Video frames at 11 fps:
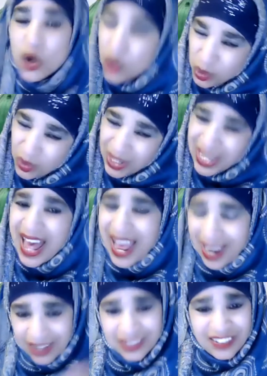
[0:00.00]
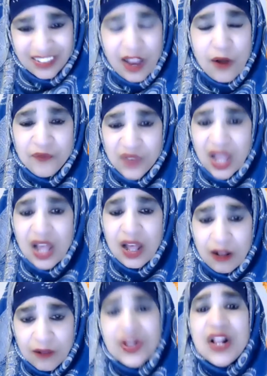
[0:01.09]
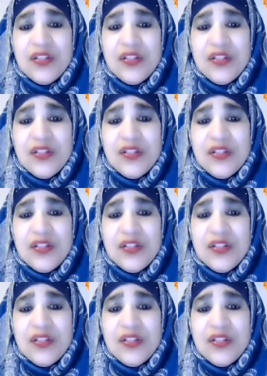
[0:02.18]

who lack self-love,